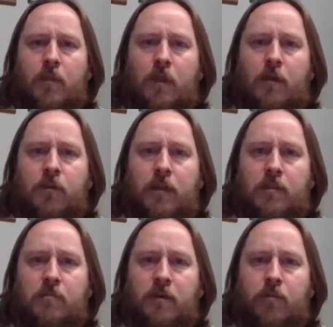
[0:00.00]
If you need
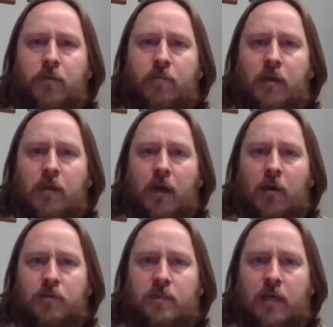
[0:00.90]
to meet with me
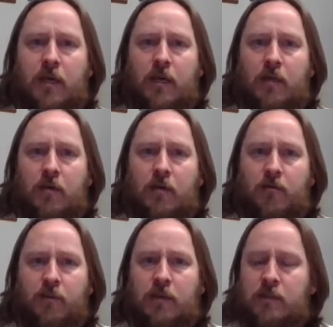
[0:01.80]
outside
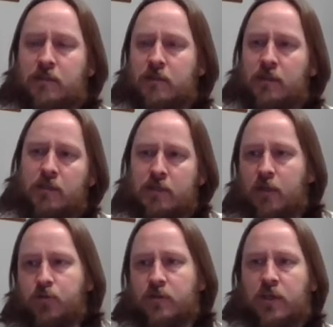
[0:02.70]
of these
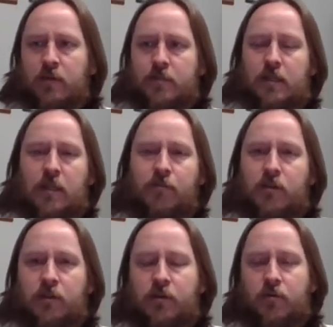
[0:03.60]
scheduled times, the 11
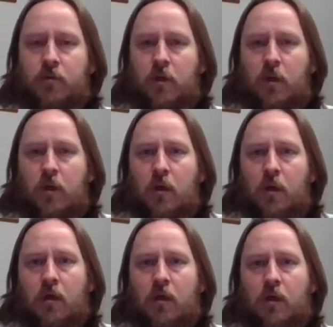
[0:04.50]
to noon,
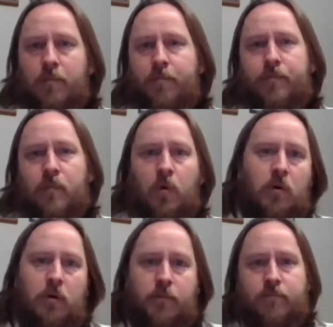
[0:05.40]
um,
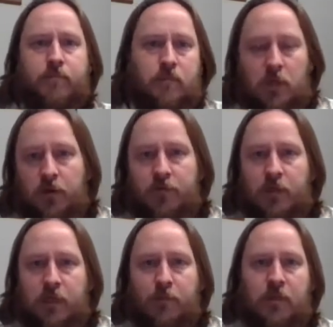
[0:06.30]
or if you
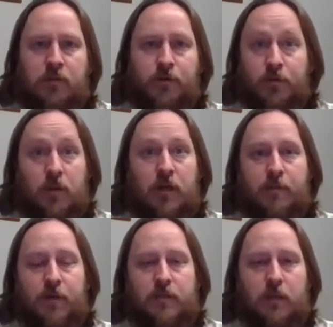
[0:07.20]
need to meet during July,
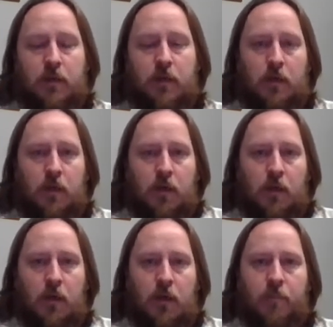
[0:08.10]
basically,
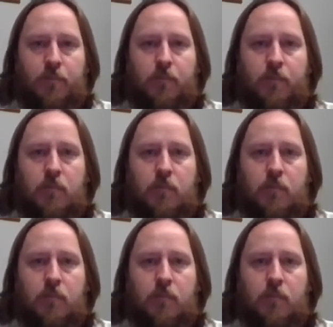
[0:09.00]
um,